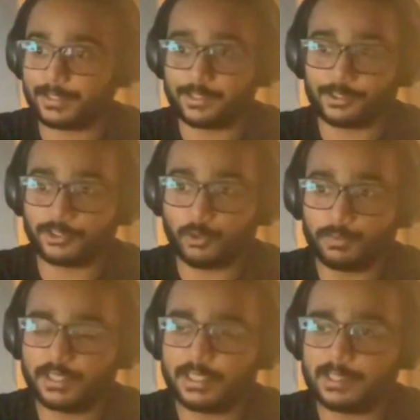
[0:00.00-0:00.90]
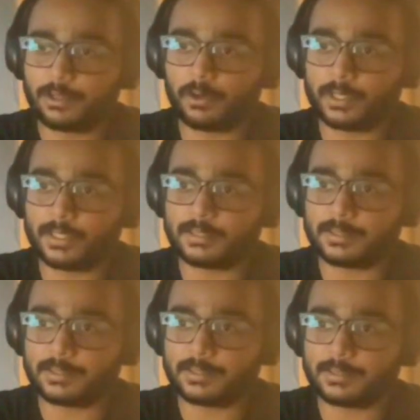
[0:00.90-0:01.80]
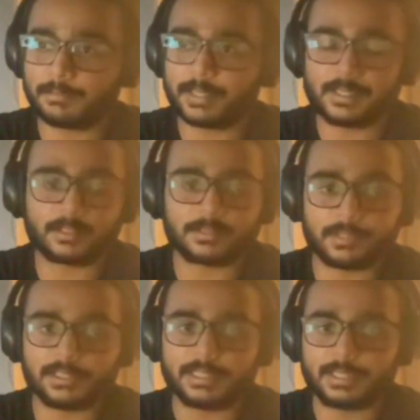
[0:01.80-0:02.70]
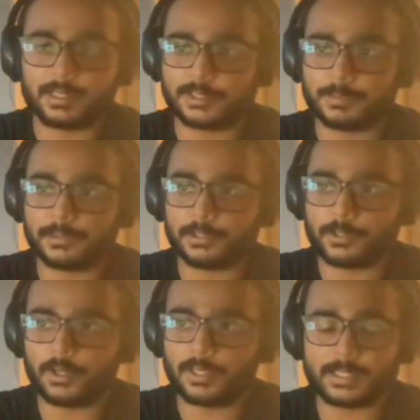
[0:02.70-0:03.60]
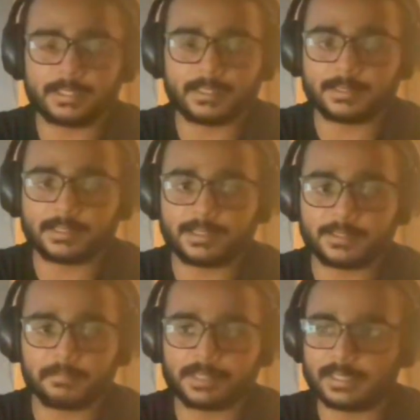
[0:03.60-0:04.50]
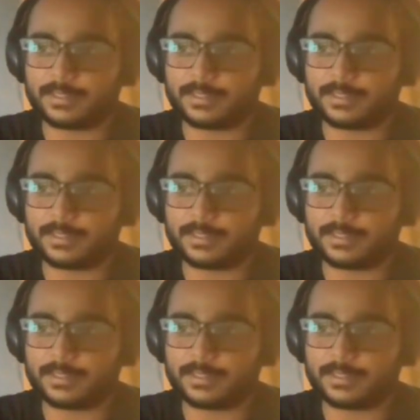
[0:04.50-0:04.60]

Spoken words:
There are so many coins built with the ERC protocol, and it's really simple.